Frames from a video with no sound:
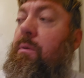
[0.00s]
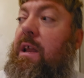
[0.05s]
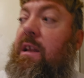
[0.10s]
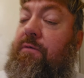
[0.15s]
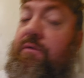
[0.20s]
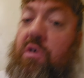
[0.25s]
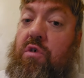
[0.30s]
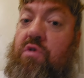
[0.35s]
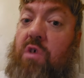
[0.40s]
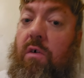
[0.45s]

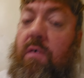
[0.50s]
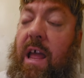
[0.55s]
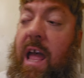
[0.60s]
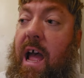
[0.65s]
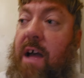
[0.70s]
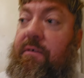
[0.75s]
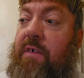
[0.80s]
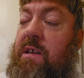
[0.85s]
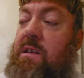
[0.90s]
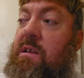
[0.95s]
But if you
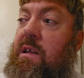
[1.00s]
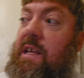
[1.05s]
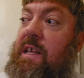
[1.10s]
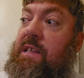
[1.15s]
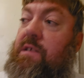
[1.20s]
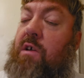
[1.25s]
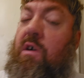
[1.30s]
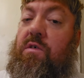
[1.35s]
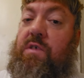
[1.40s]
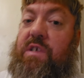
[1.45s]
don't have it,
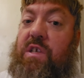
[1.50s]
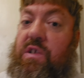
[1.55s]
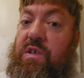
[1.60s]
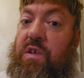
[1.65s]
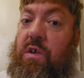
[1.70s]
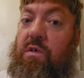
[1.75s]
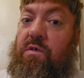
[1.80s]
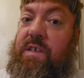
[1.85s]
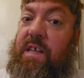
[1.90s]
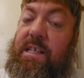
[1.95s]
it goes
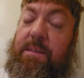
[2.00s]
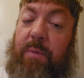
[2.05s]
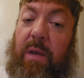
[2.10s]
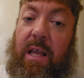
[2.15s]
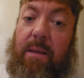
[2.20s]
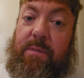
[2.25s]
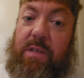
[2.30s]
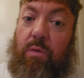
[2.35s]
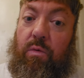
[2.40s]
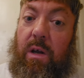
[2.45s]
to Zeus.
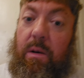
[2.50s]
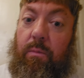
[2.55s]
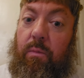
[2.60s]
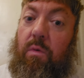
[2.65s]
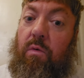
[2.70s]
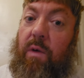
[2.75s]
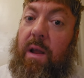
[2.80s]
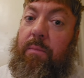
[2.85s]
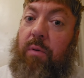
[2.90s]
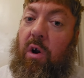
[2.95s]
It becomes a
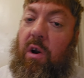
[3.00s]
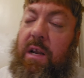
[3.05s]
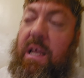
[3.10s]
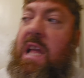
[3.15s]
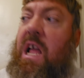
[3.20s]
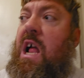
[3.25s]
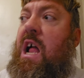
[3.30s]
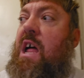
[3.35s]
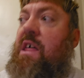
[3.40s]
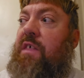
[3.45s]
one-way
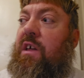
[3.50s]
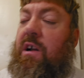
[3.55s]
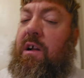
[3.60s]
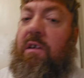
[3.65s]
party.